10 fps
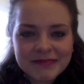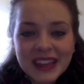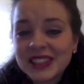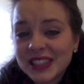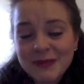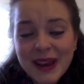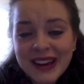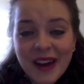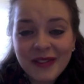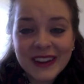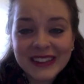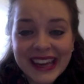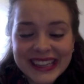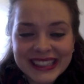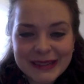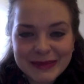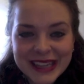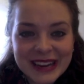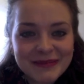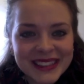It just may not feel like it
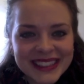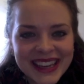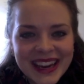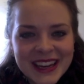sometimes.